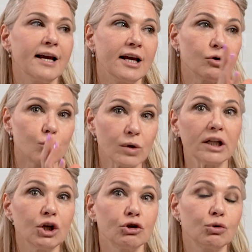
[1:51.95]
in
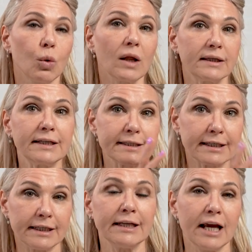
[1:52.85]
really good quality
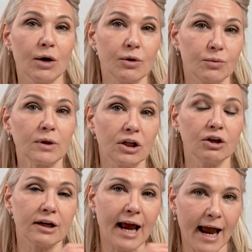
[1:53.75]
skincare with really
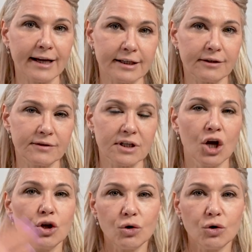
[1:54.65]
good actives,